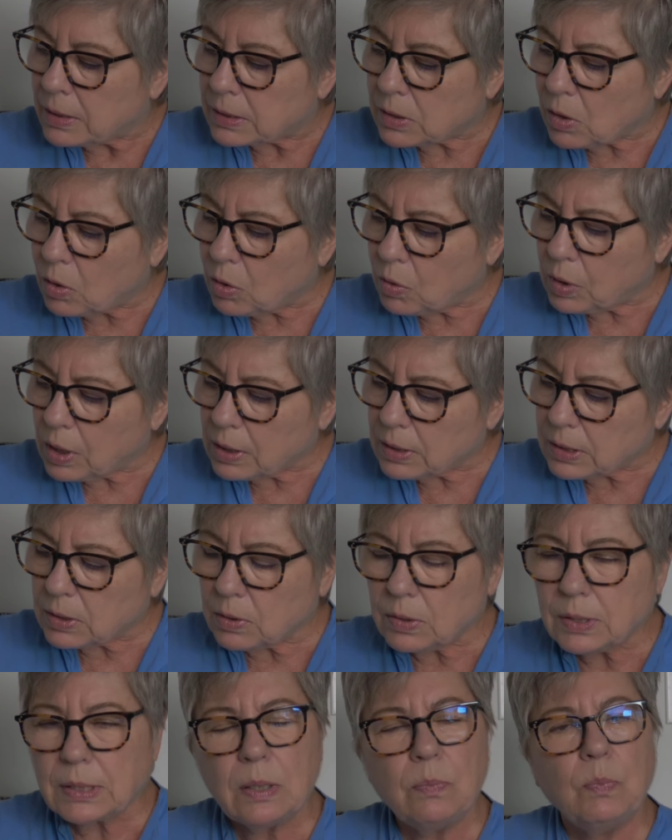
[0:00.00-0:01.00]
So
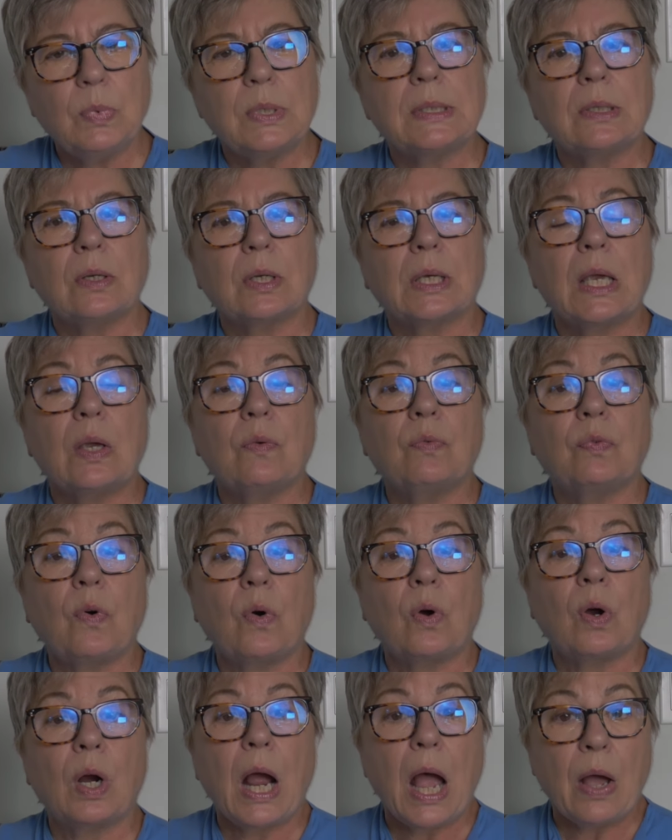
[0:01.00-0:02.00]
Susan was looking
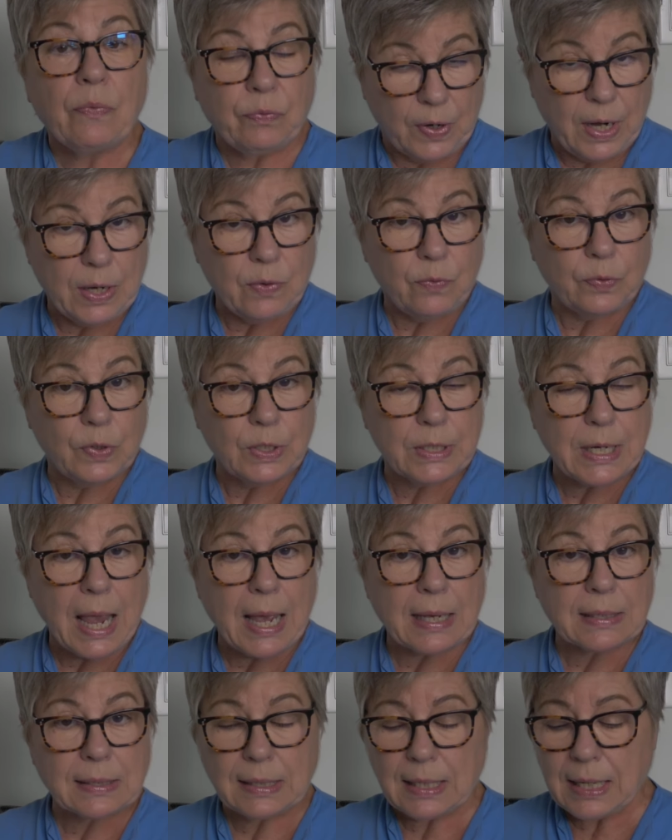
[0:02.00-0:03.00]
for a friend for
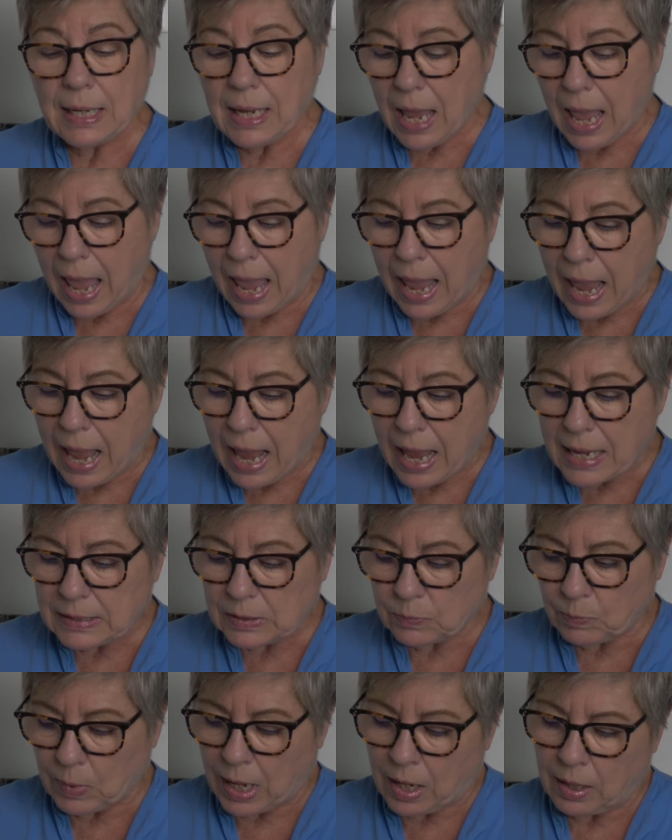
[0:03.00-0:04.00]
Tassie,
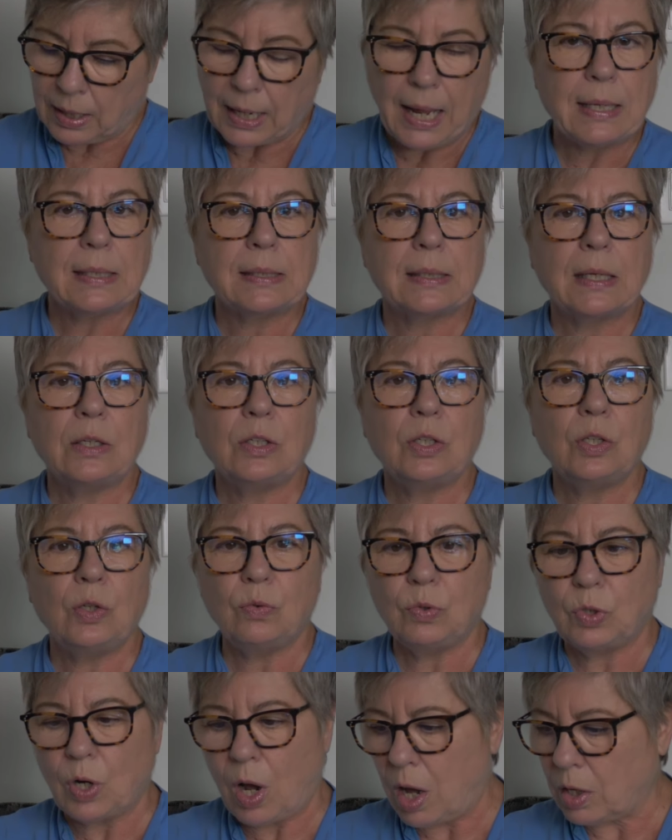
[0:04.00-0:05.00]
as well as a
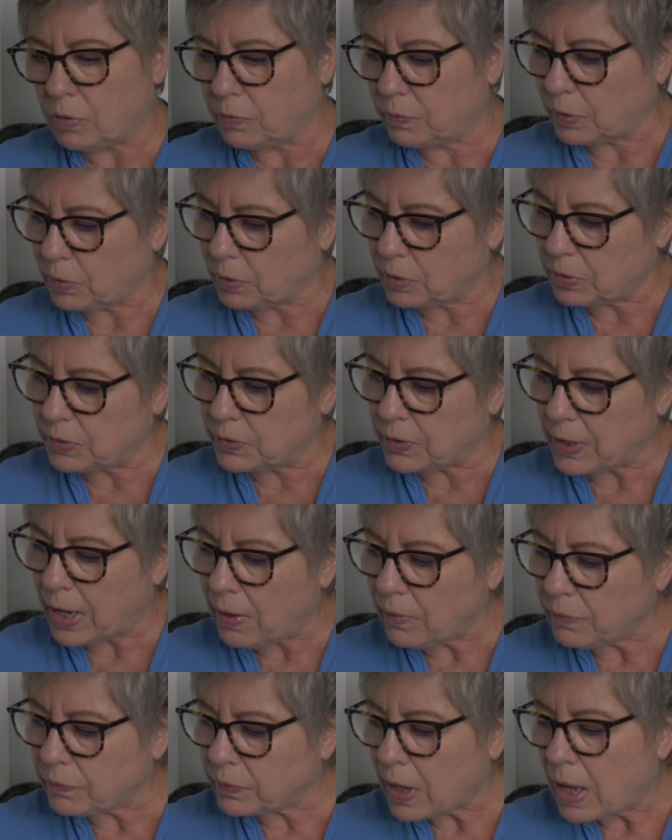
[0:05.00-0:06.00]
new dog for
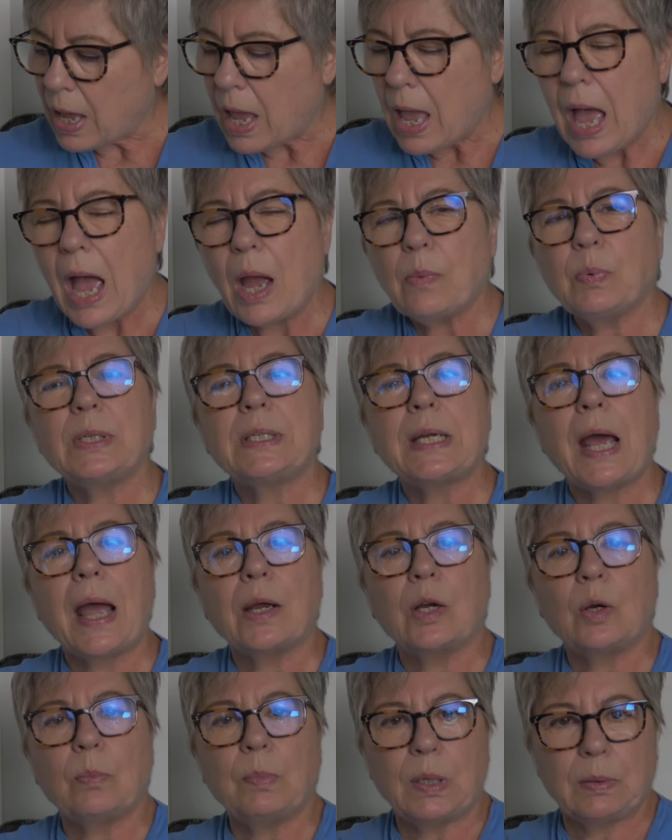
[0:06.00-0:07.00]
herself, a
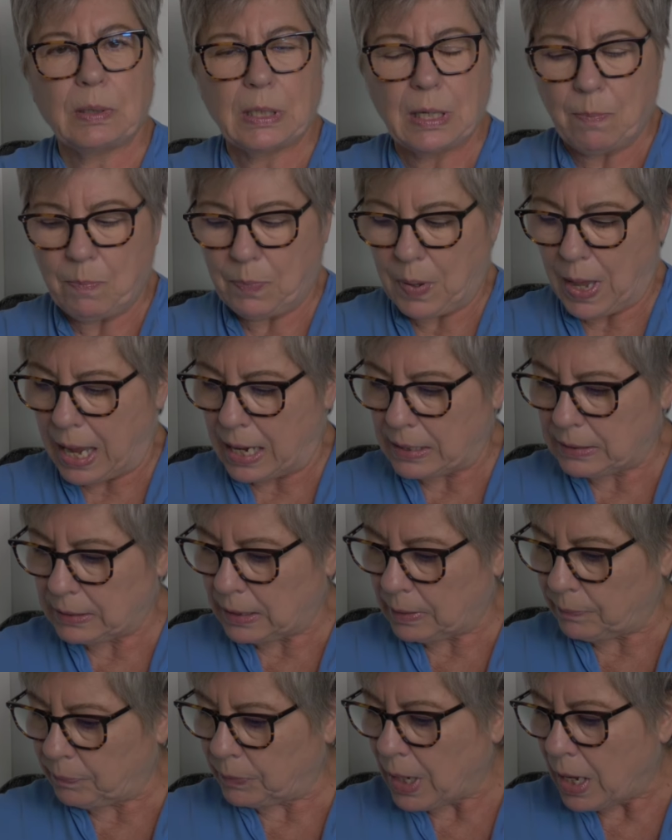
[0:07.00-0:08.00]
retirement
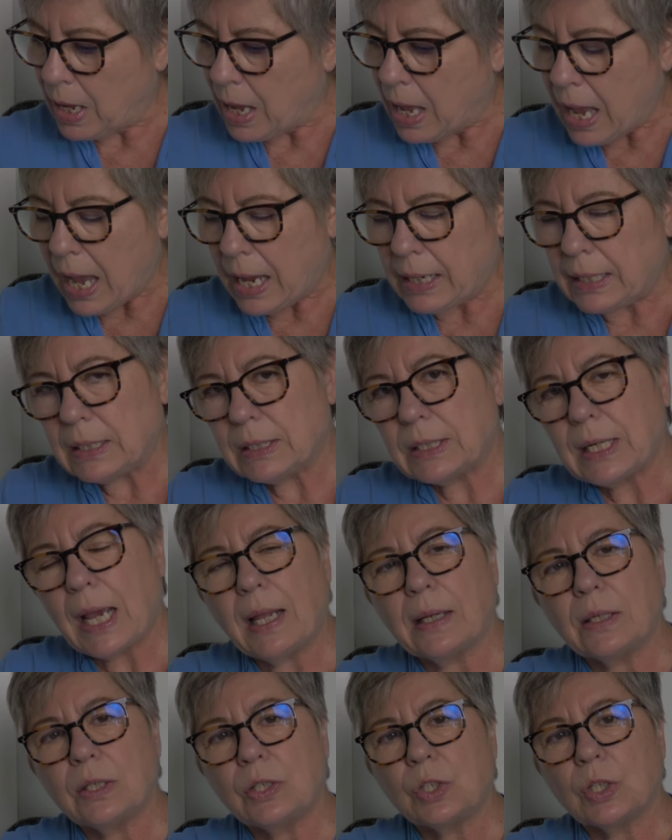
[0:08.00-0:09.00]
companion, an
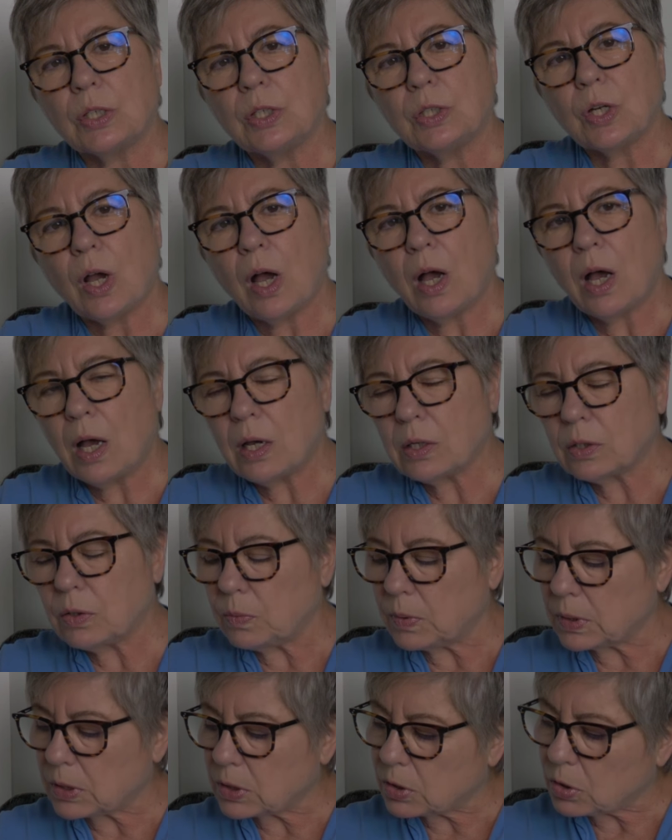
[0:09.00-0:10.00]
intelligent dog
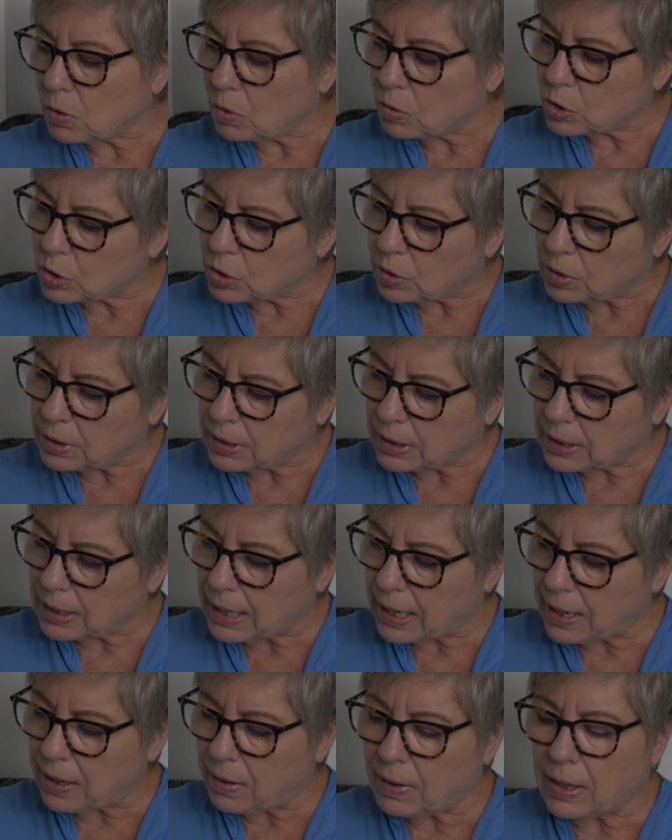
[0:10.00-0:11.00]
who is social and
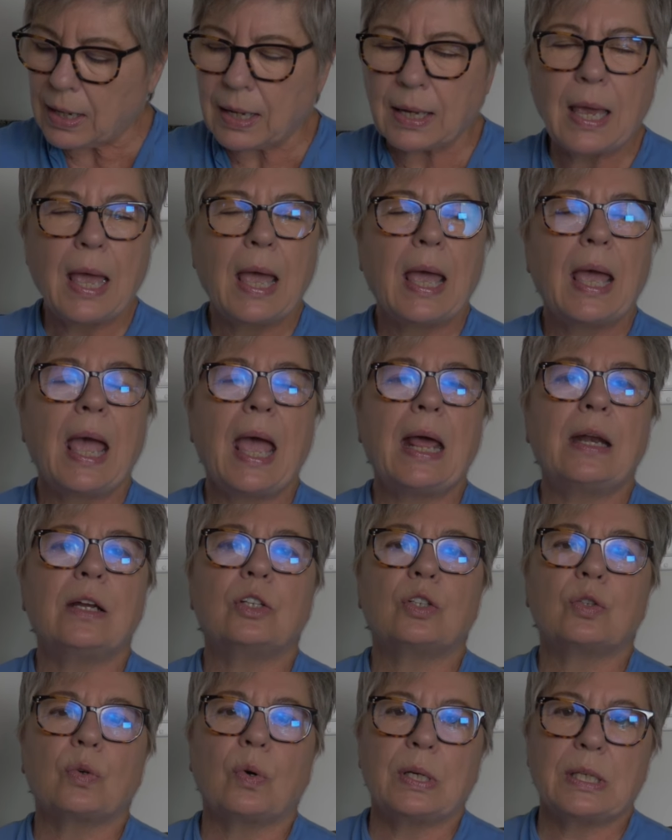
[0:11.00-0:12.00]
caring and
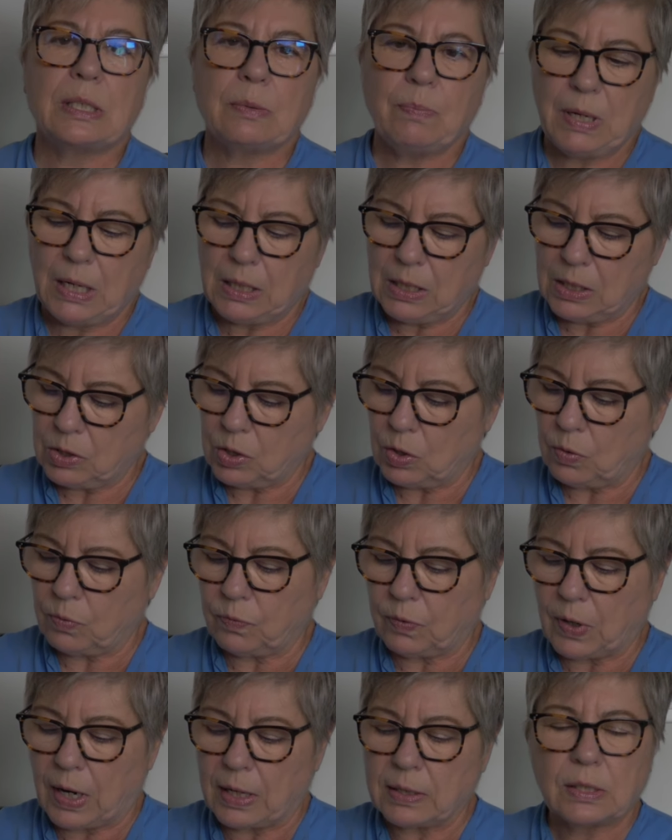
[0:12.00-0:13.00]
enjoys meeting new
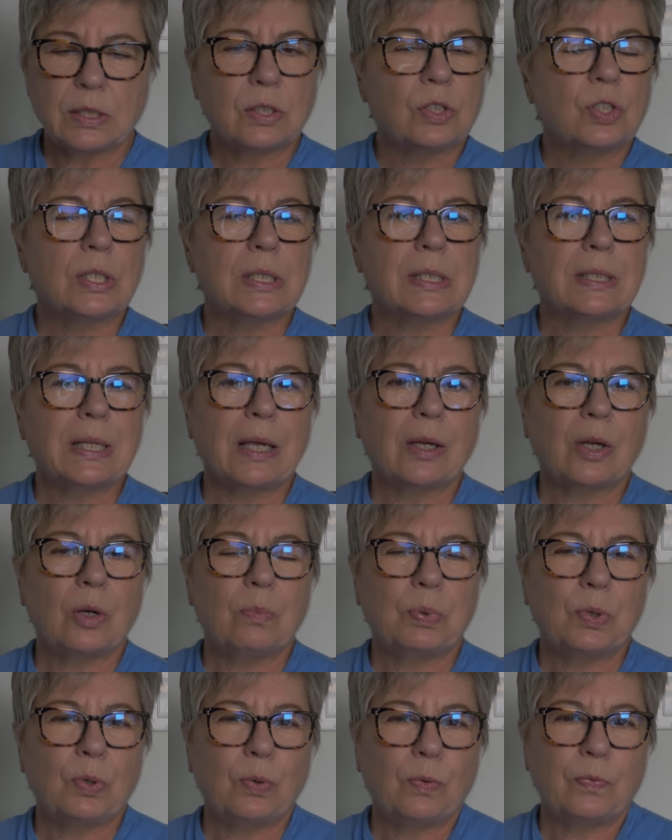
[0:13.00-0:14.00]
friends, just like her
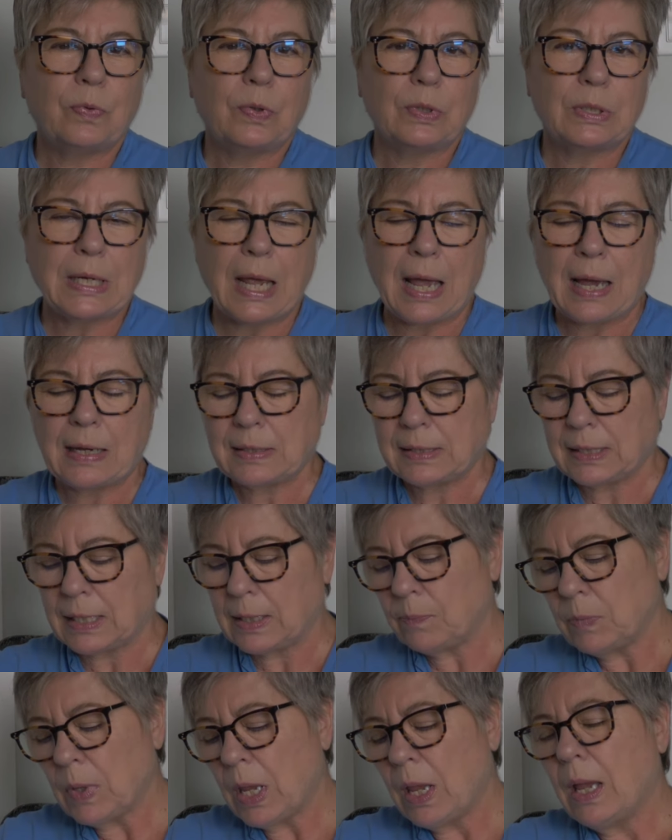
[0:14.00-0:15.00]
beautiful
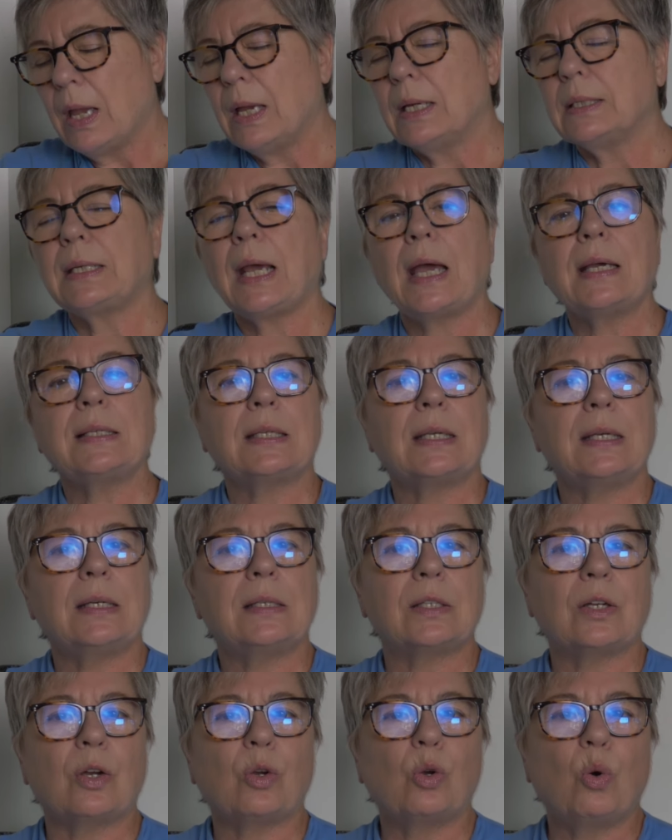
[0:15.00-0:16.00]
Tassie. Tassie
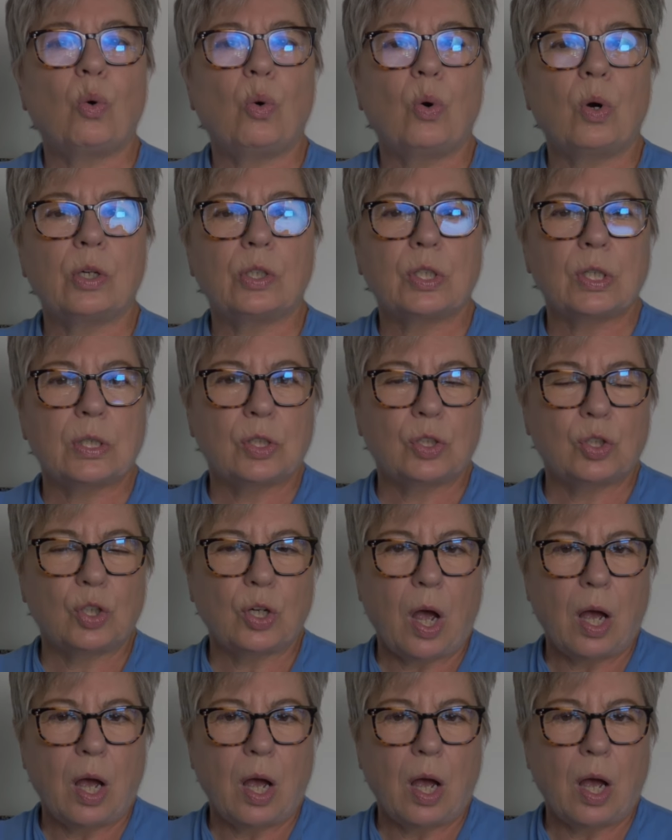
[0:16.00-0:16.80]
is a gorgeous